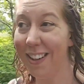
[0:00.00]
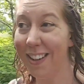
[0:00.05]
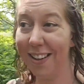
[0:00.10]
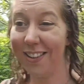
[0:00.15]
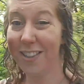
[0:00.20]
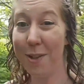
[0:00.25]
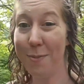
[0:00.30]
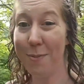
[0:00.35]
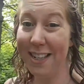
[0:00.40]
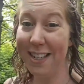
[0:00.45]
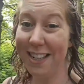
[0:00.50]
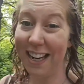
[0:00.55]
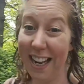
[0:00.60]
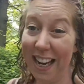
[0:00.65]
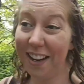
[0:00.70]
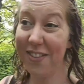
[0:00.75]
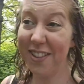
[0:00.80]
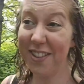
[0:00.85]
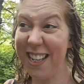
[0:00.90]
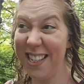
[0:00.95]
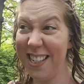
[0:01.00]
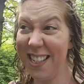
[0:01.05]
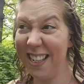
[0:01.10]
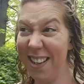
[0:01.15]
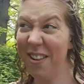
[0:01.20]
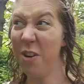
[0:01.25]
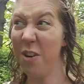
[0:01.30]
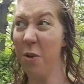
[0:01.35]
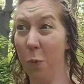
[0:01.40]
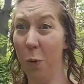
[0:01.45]
So Mendeleev said, I
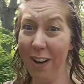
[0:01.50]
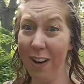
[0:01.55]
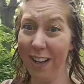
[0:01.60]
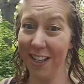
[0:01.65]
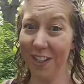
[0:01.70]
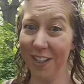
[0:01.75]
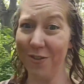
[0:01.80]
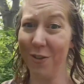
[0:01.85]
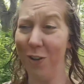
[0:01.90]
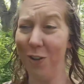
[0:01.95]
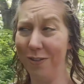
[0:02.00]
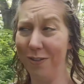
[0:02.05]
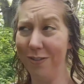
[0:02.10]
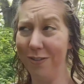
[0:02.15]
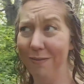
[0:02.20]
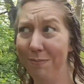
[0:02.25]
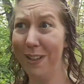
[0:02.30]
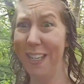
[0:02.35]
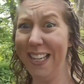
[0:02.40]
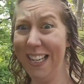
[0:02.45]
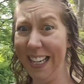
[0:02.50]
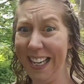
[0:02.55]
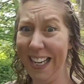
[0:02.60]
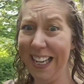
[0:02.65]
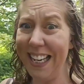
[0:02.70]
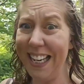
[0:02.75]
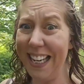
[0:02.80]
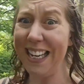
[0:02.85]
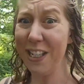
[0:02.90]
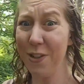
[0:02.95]
don't know why it's wrong, but it
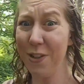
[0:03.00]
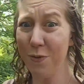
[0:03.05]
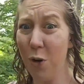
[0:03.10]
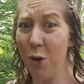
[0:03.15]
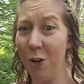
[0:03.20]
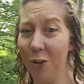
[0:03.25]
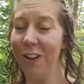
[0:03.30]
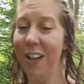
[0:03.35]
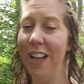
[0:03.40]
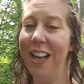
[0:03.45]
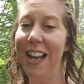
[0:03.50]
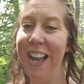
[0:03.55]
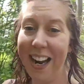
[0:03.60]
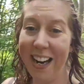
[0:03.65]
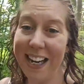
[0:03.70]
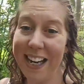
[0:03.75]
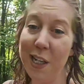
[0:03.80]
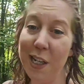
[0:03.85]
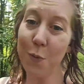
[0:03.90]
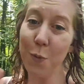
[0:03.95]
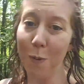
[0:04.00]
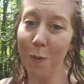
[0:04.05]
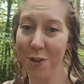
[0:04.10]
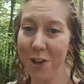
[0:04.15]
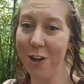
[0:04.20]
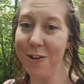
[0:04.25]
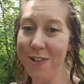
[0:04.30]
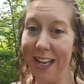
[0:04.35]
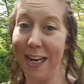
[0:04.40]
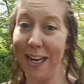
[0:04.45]
clearly is wrong, and he swapped
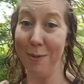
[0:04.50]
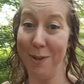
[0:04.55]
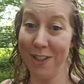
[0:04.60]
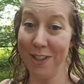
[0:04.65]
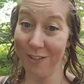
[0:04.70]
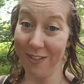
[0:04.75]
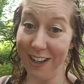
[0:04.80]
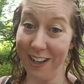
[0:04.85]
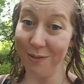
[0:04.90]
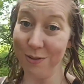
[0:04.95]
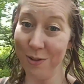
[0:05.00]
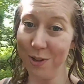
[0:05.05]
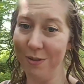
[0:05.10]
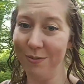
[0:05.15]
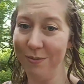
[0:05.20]
those elements around.